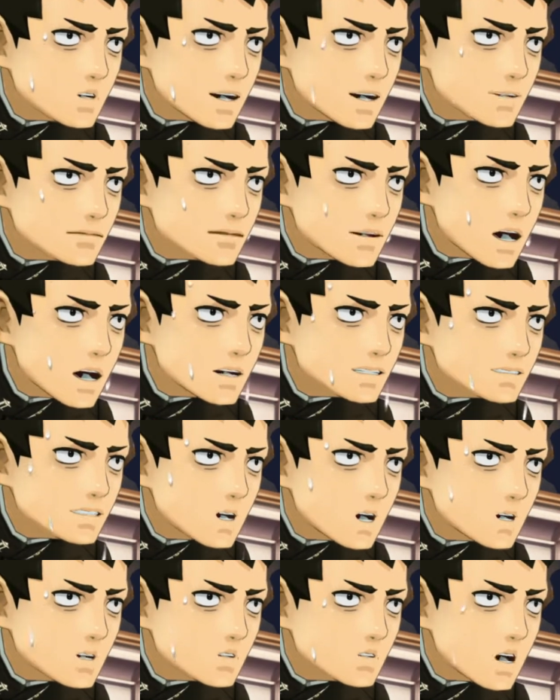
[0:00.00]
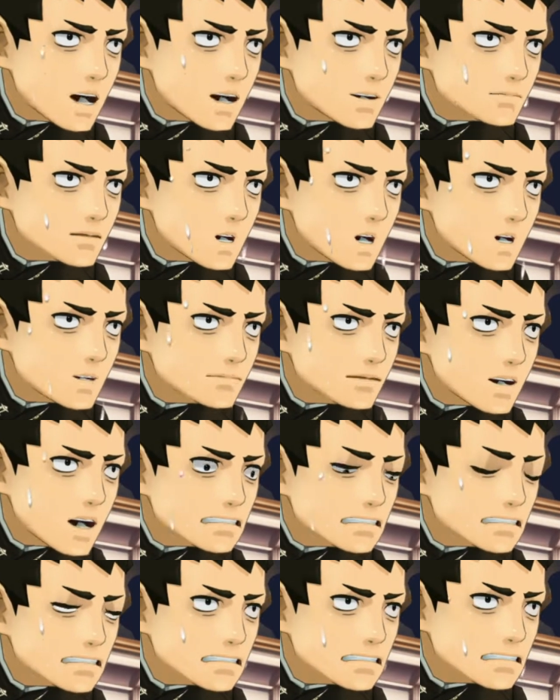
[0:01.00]
God's will often presents
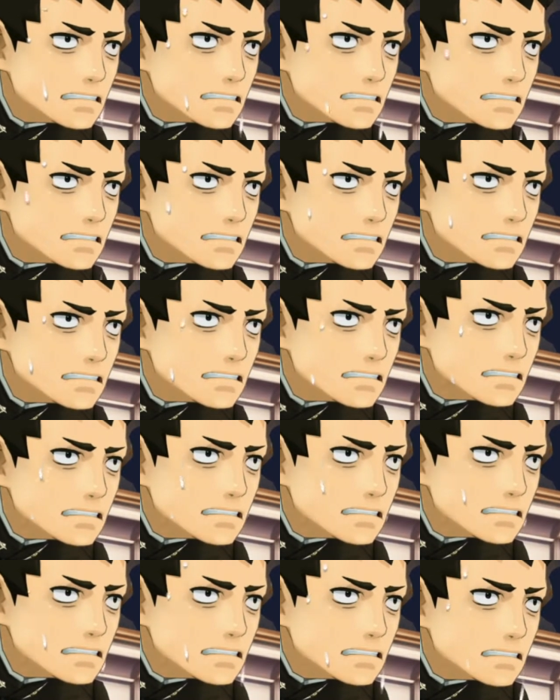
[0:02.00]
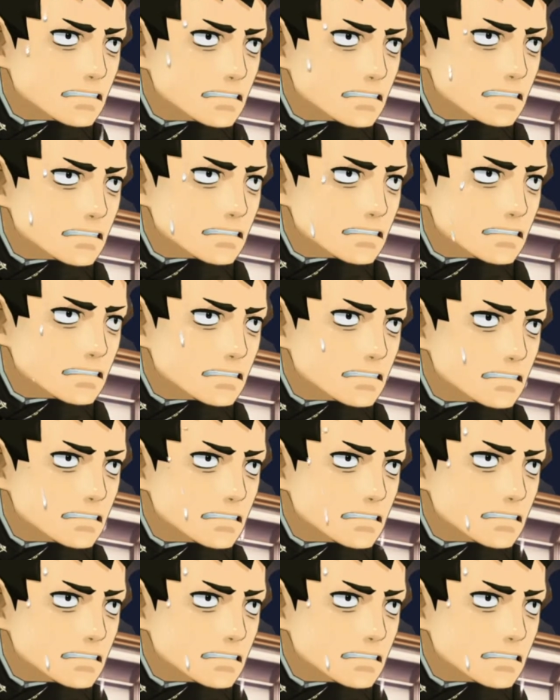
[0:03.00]
itself as the whim of thieves, does it?